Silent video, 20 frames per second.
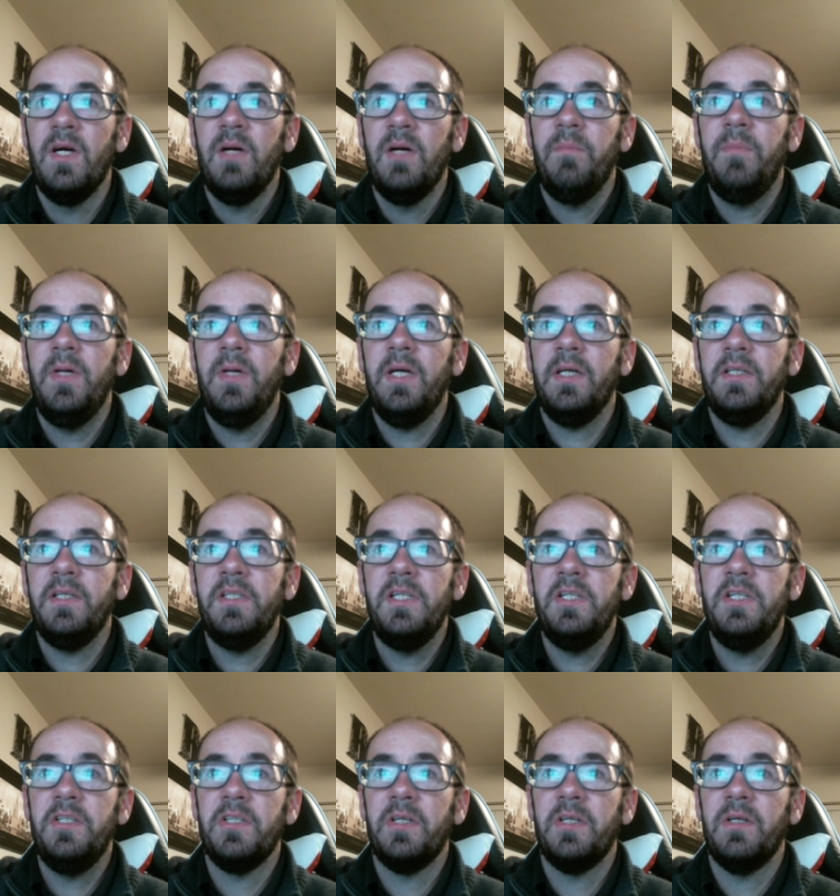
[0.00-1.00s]
Being a
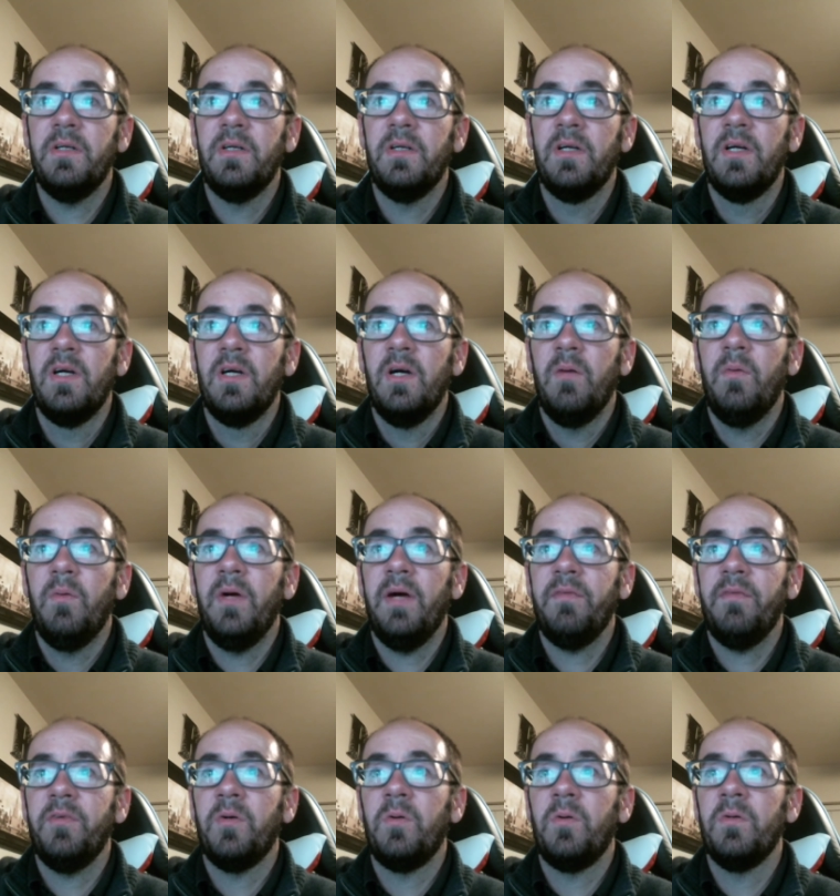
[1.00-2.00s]
teacher, we
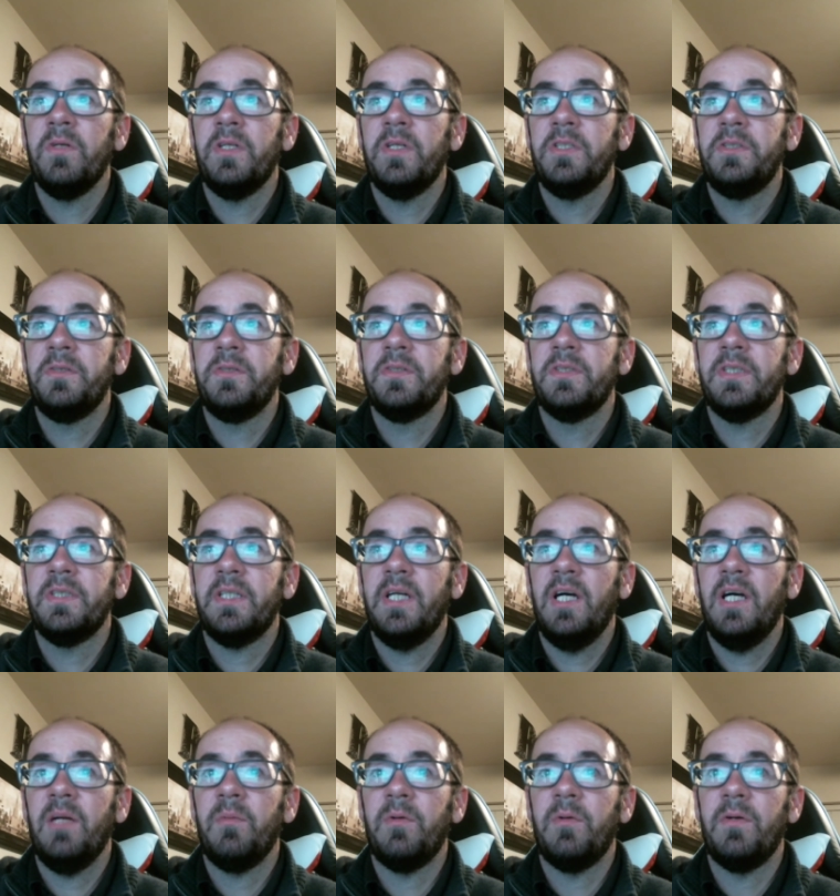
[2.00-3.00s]
have to hold our students
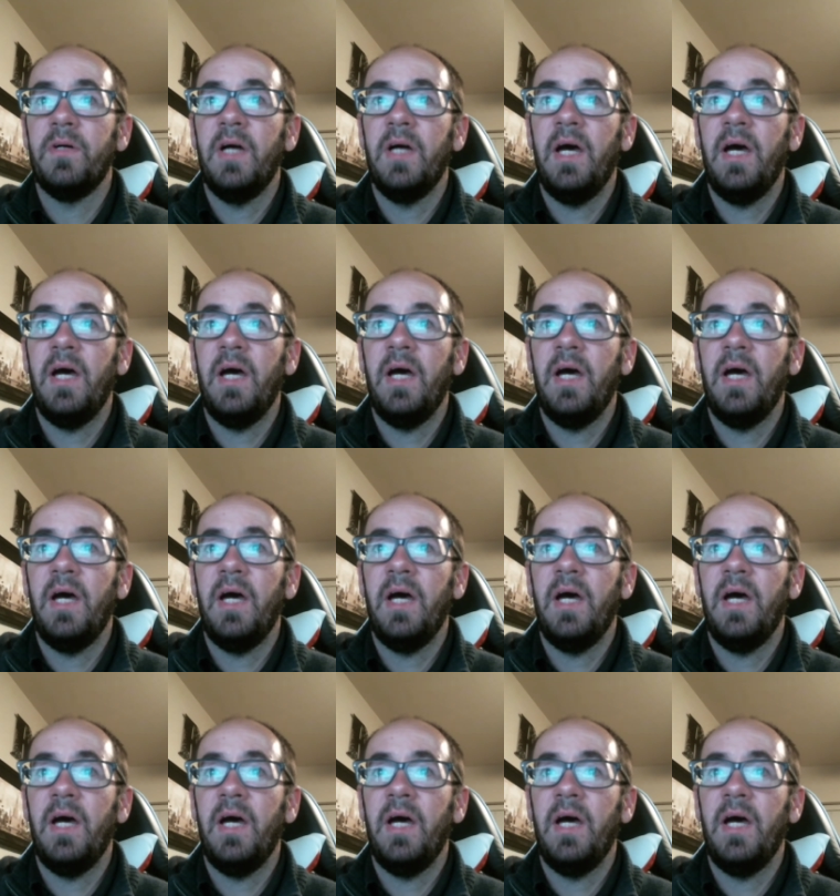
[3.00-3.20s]
accountable.